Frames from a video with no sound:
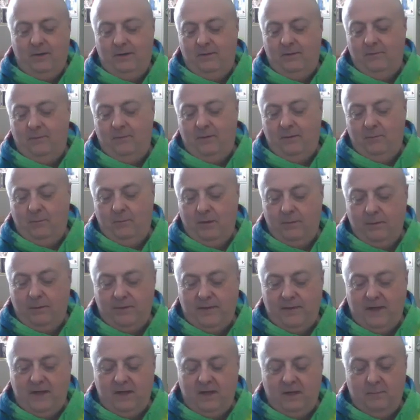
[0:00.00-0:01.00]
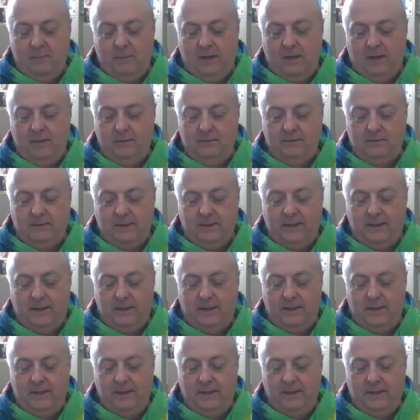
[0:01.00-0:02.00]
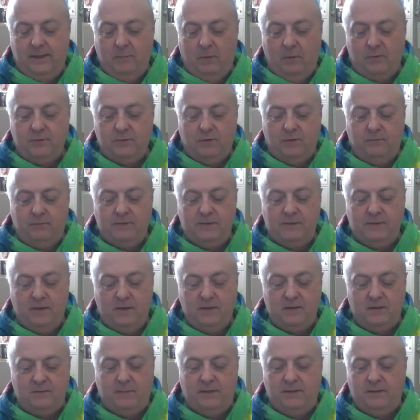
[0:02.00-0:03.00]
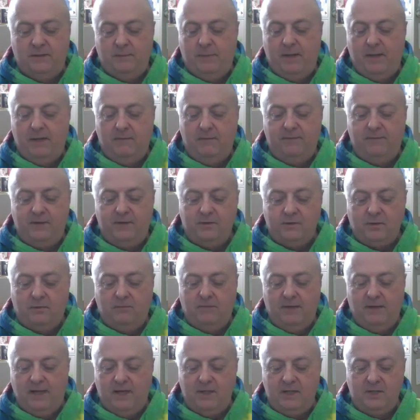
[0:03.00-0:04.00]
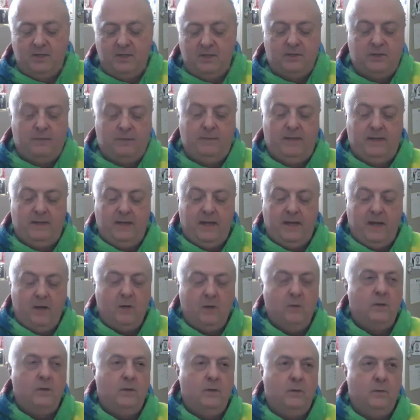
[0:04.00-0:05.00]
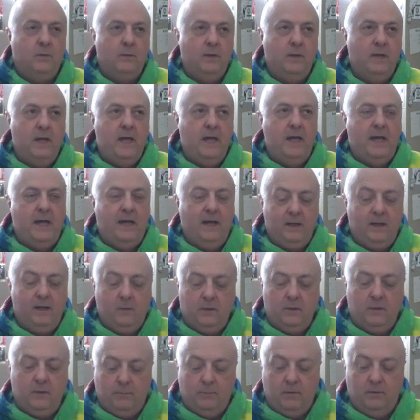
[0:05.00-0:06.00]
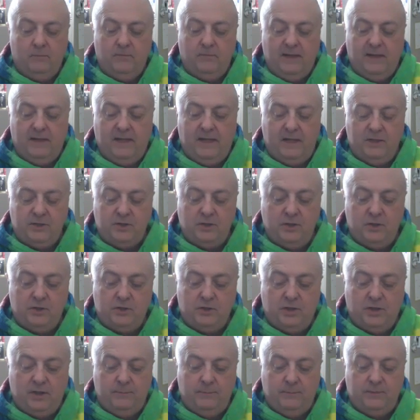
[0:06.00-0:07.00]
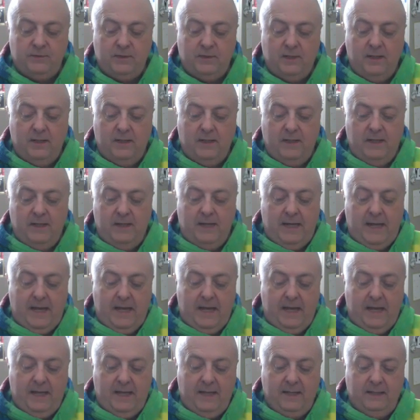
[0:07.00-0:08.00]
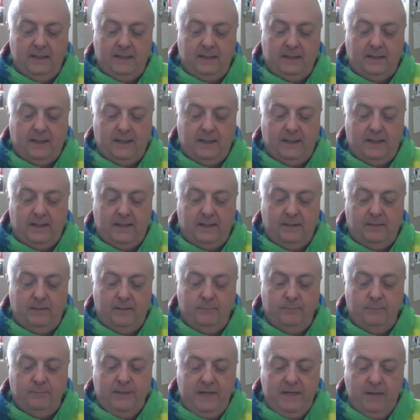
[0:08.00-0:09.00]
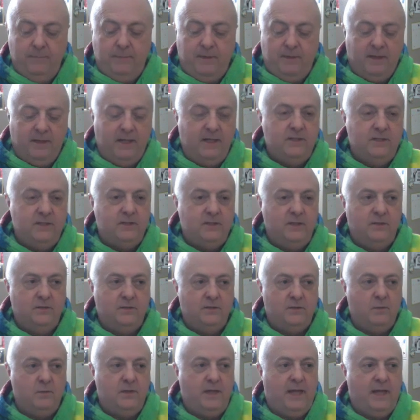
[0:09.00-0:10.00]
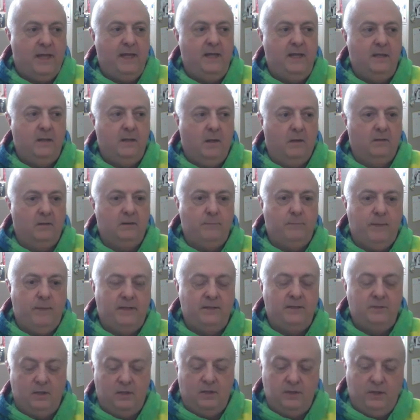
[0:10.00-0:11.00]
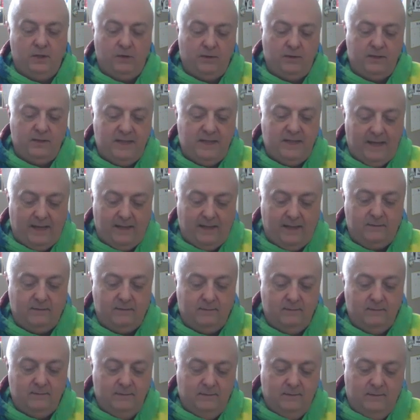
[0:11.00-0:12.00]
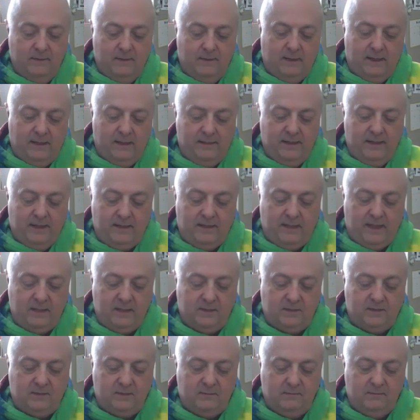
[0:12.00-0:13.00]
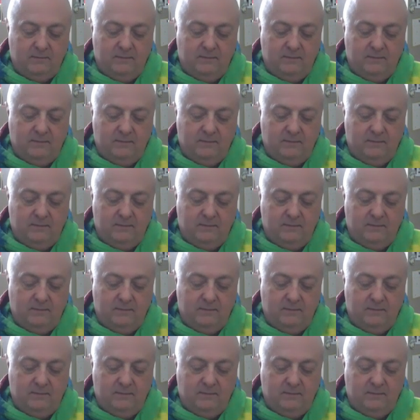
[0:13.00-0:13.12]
we were thinking about emotional resilience, but the beneficial relationship, the equitable relationships, and manipulation is okay. It all depends on your intent. I think that's